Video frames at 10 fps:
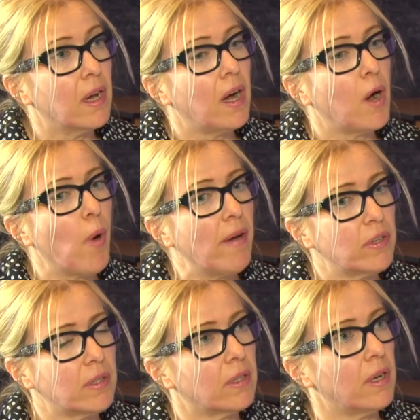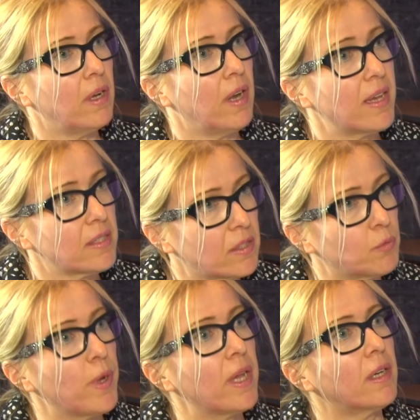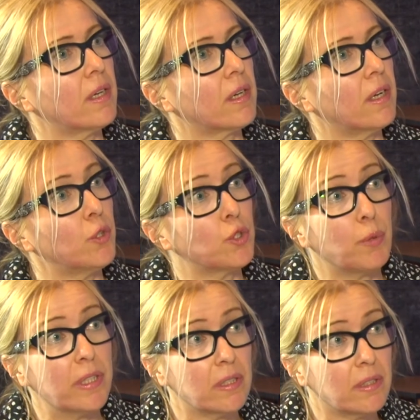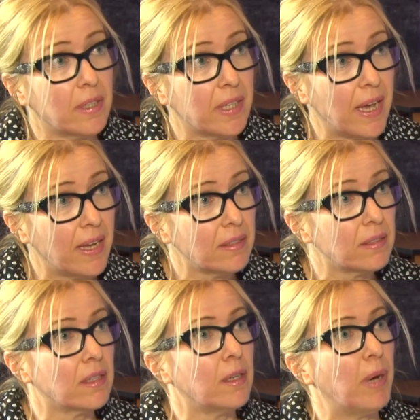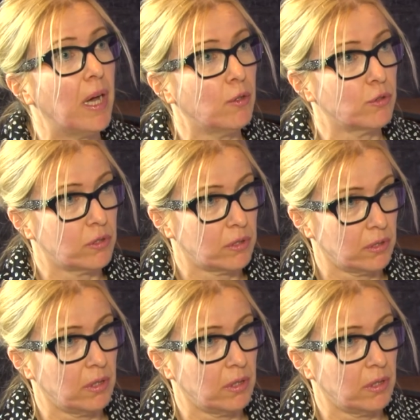However, last week you tweeted again about